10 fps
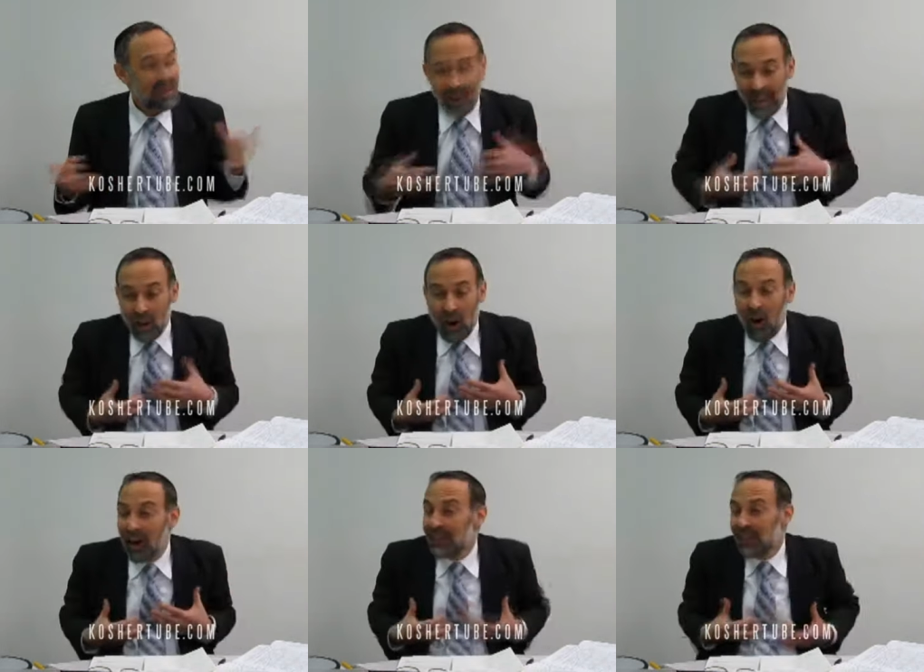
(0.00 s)
that your
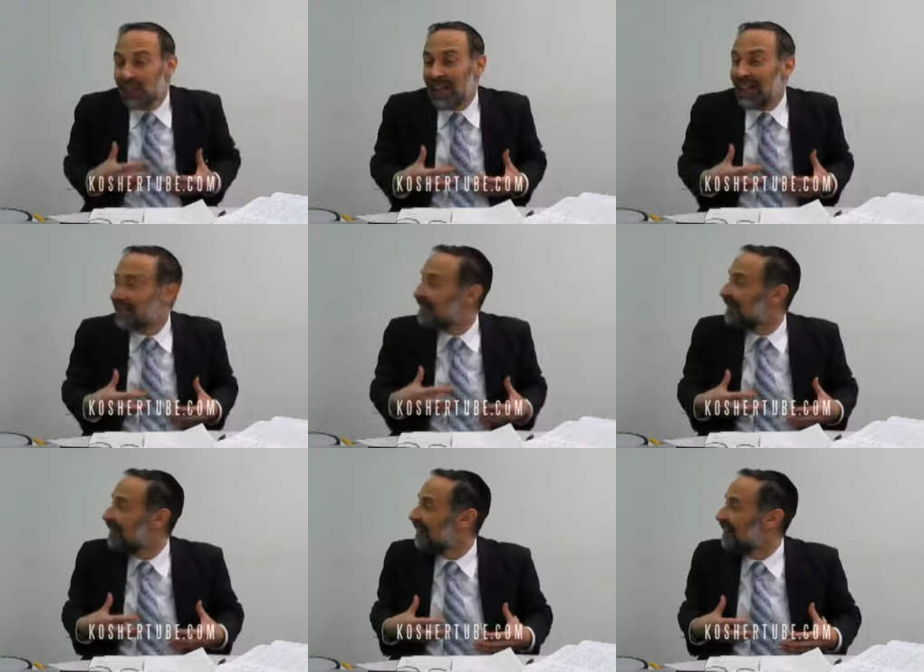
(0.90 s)
heart just can't,
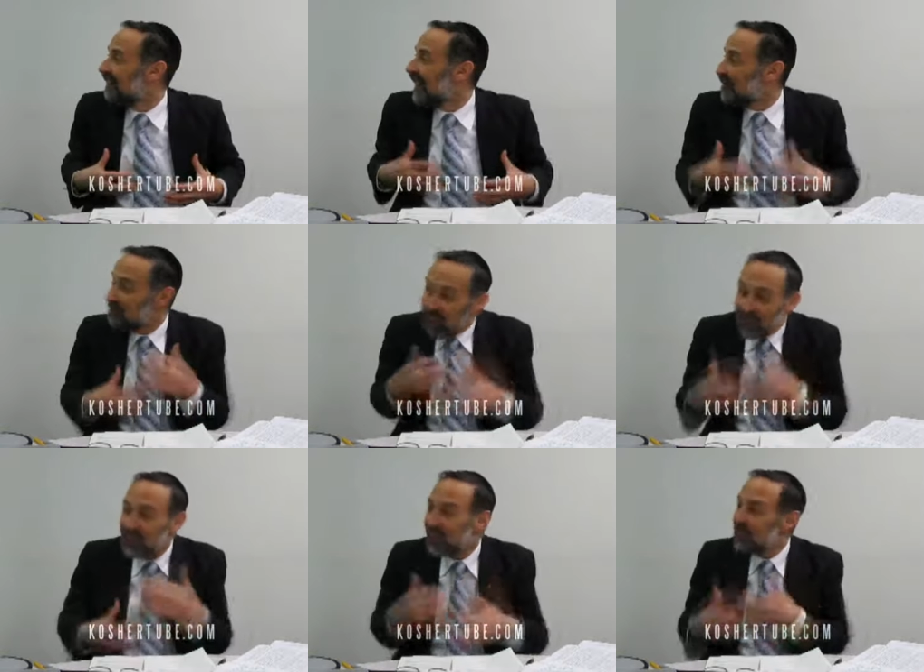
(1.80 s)
can't
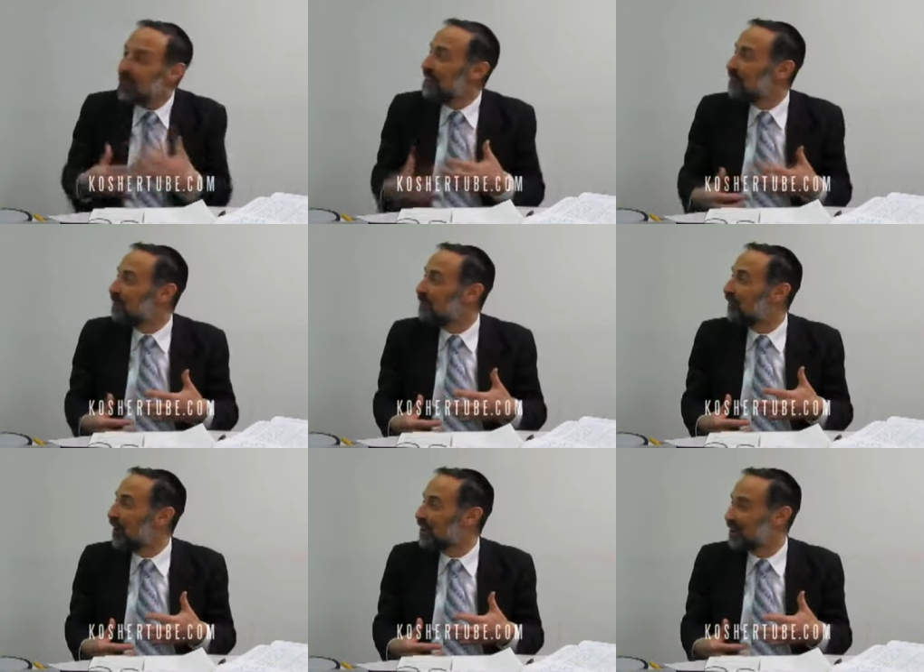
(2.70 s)
function the way it normally
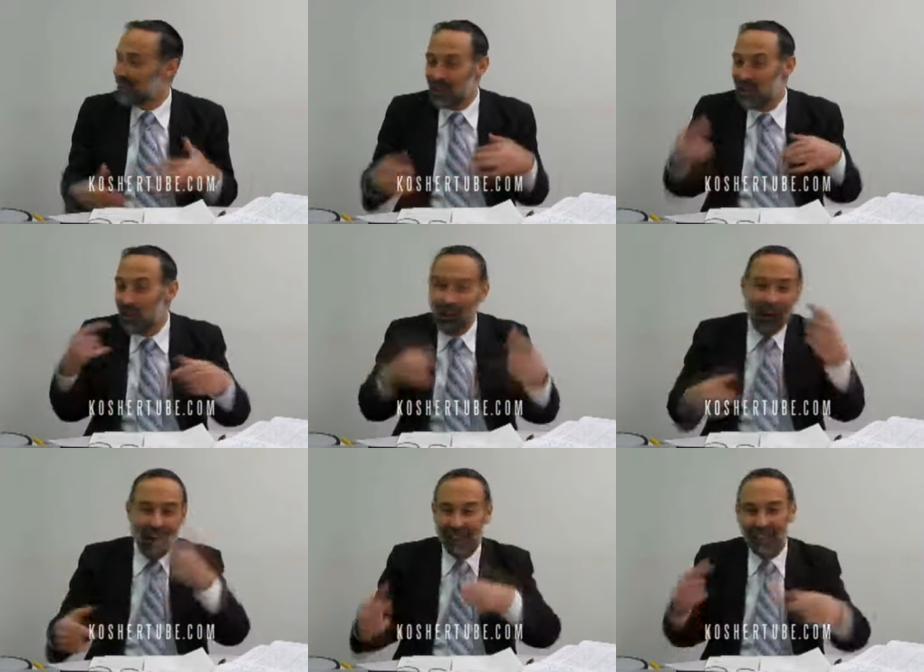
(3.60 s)
functions. The
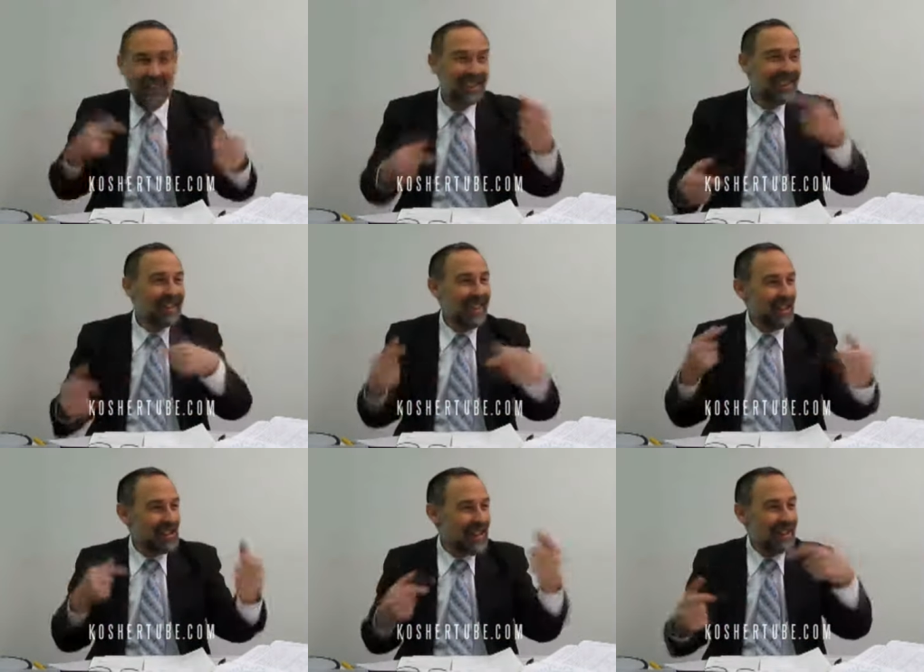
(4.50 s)
neurons that
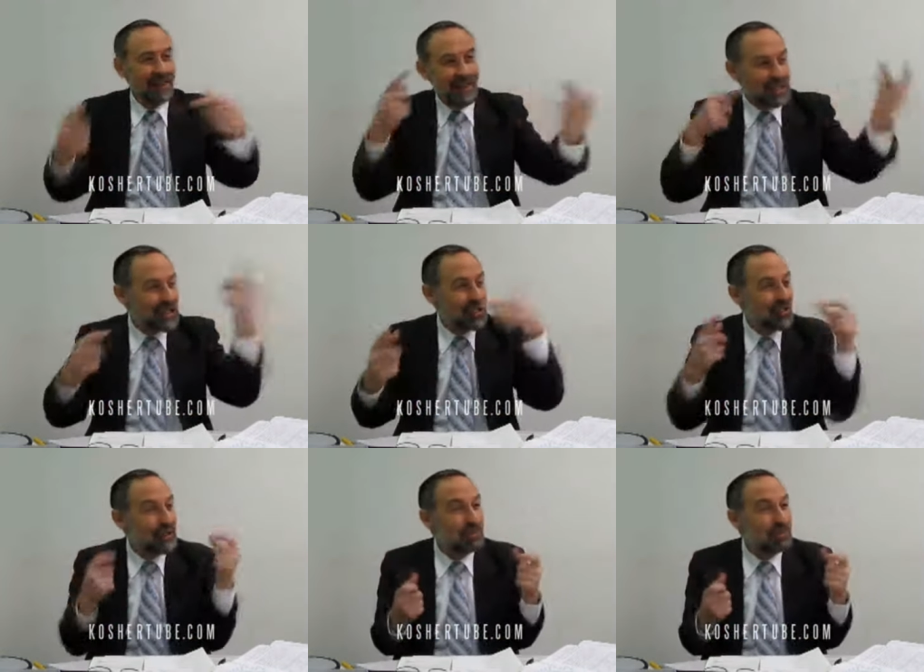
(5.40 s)
are sent, the messages from the